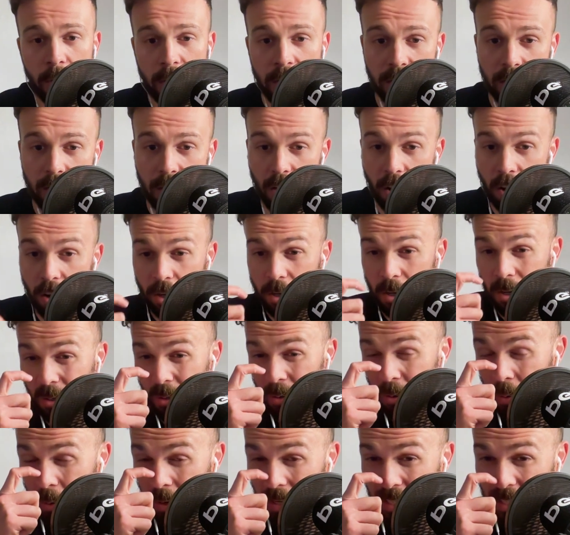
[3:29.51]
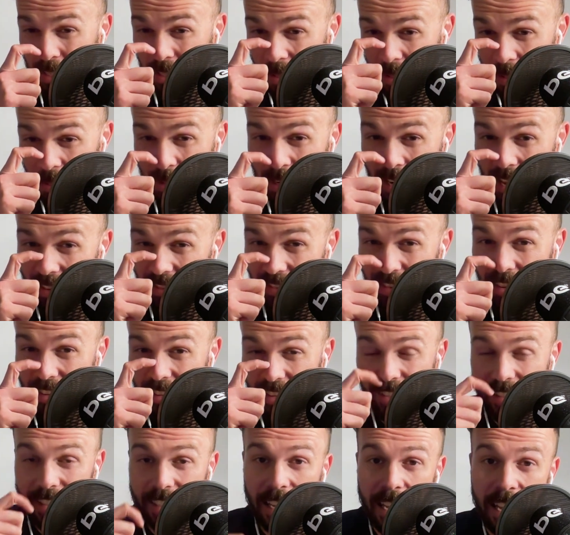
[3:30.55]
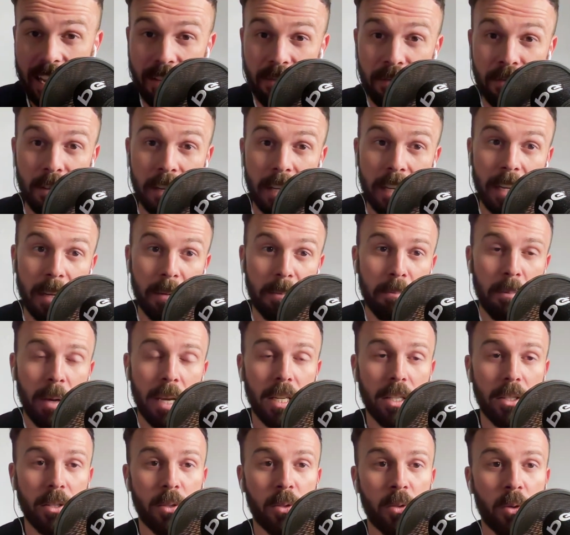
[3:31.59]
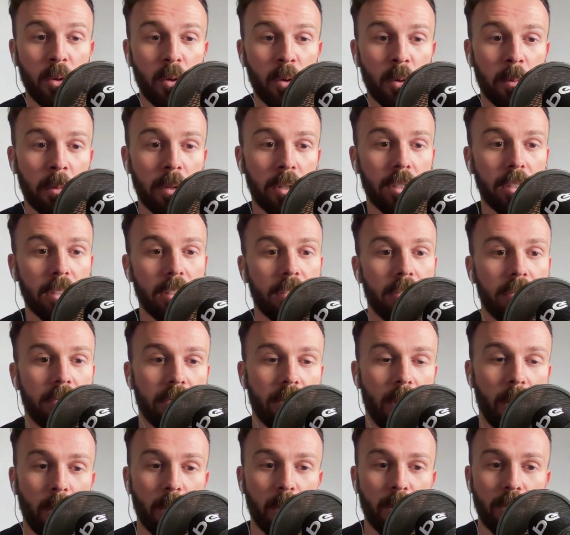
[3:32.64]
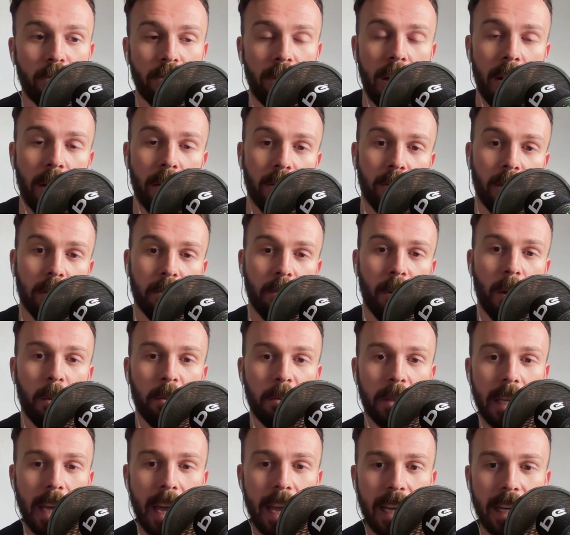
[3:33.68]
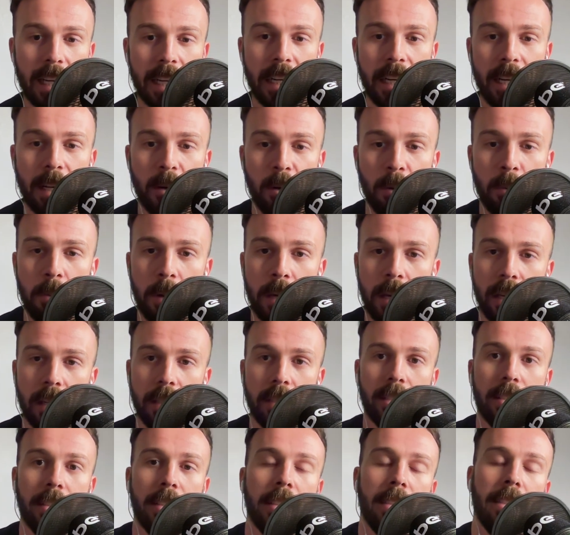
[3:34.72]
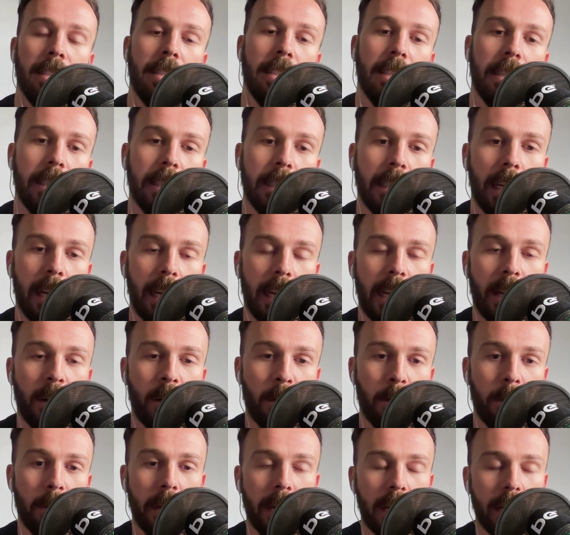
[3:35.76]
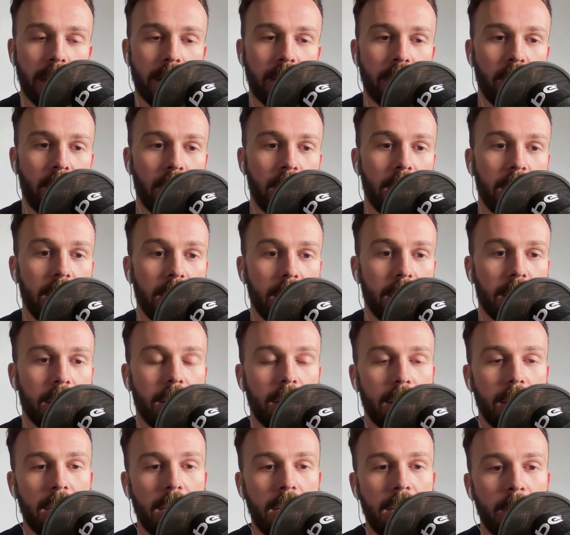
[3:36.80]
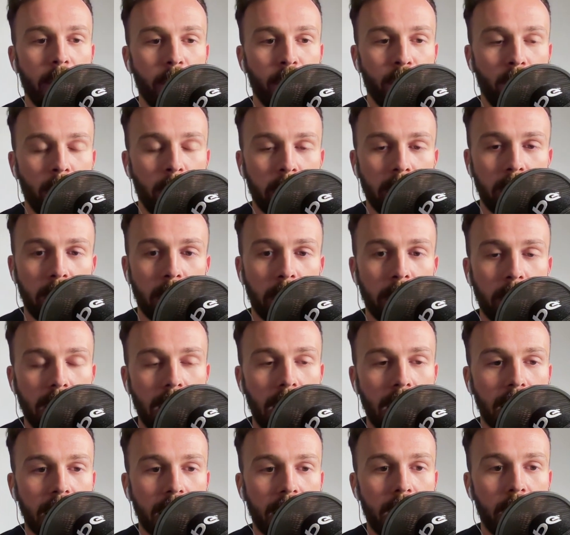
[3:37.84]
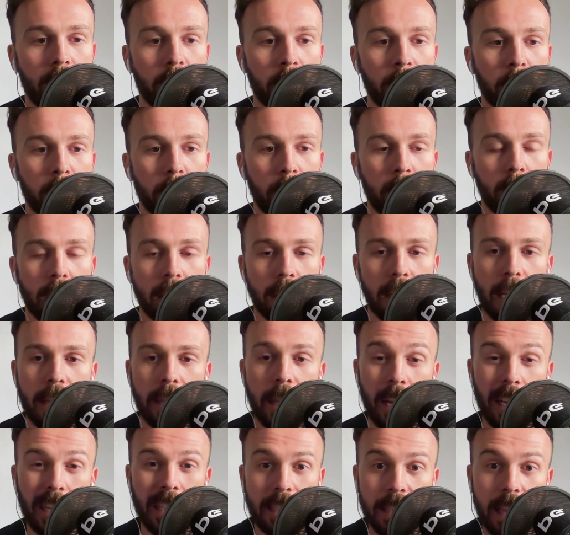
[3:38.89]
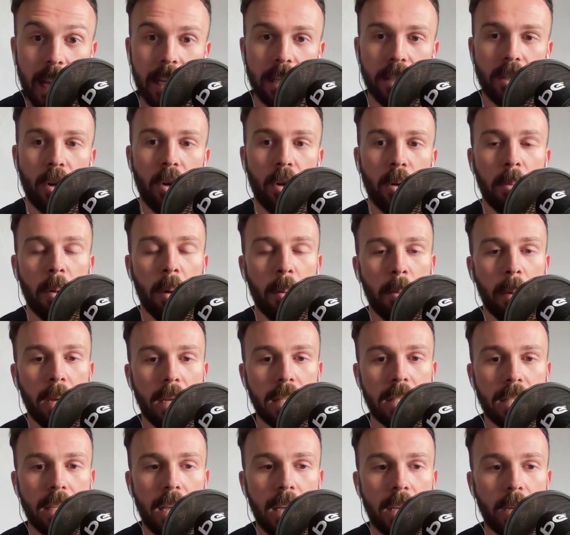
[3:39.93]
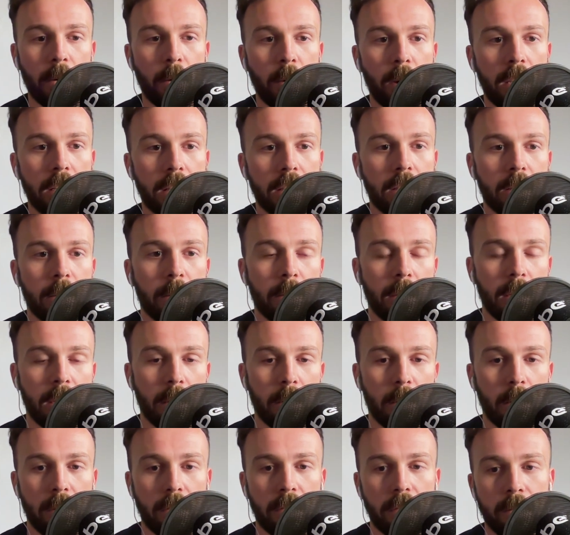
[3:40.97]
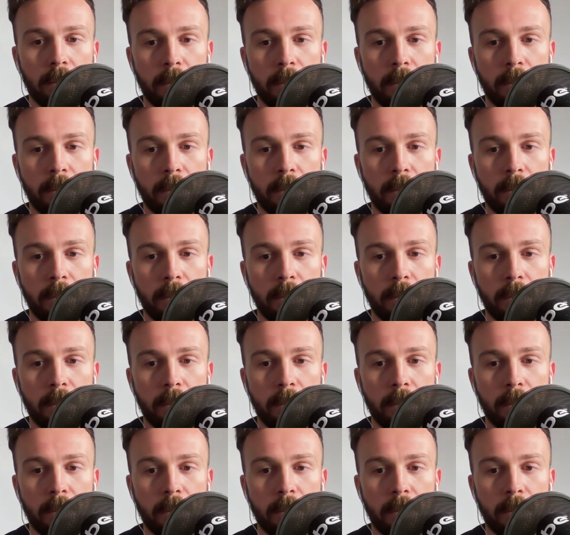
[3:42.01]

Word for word: And like I always do, whenever every major tournament rolls around, I'm getting a little bit excited, probably going to be let down. But yeah, that's kind of my main takeaways to begin with.